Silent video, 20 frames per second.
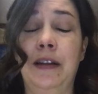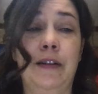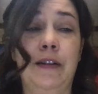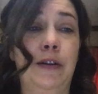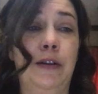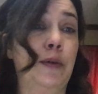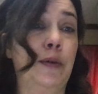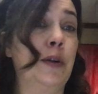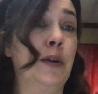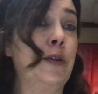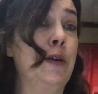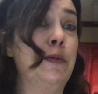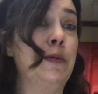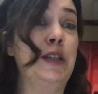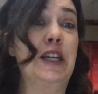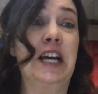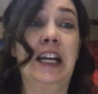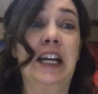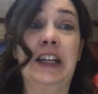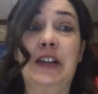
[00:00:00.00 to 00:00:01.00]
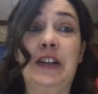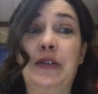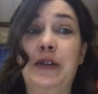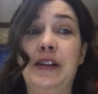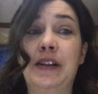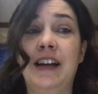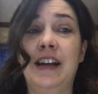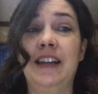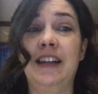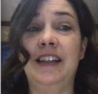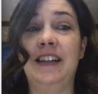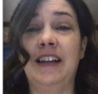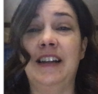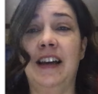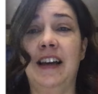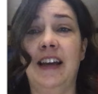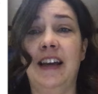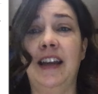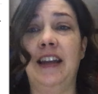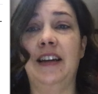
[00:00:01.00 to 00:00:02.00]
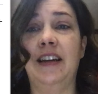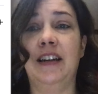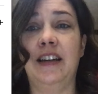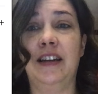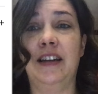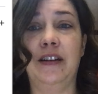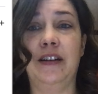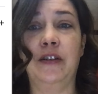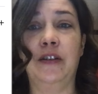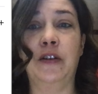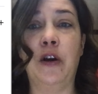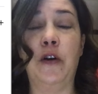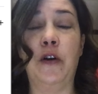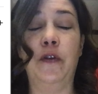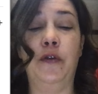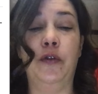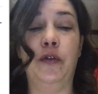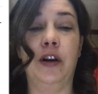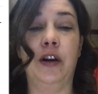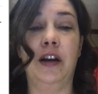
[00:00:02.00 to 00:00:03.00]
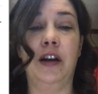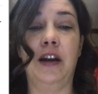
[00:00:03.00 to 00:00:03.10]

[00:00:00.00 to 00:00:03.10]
You want to go up to 999, go for it.